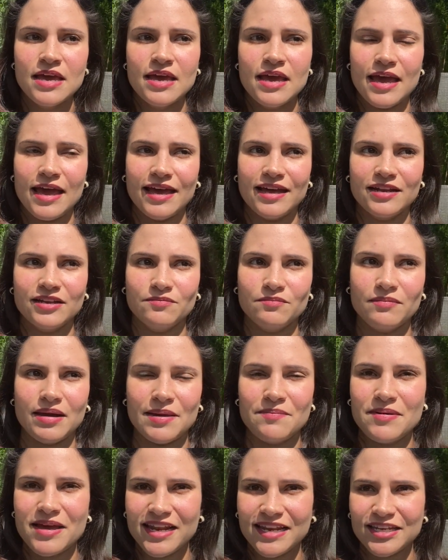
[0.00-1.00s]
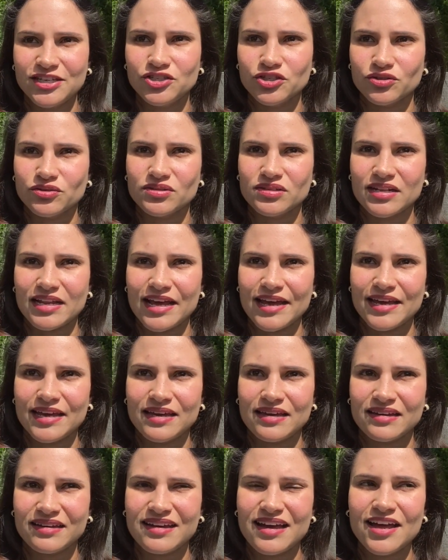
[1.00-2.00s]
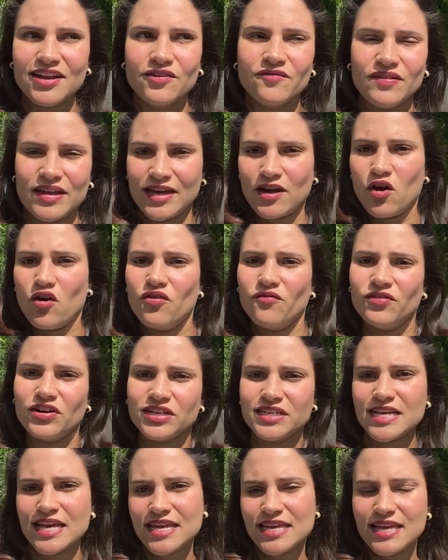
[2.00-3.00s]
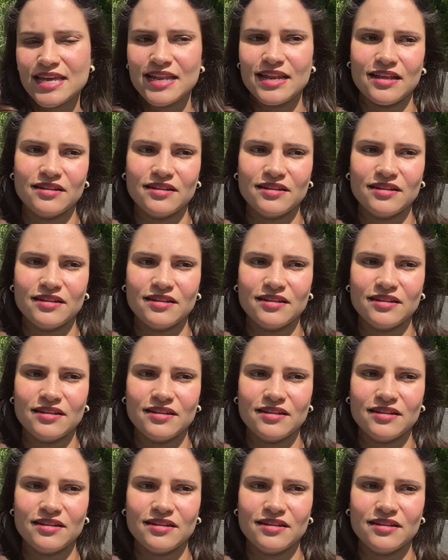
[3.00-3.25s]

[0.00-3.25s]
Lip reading: and my belly just like kind of like overtaking,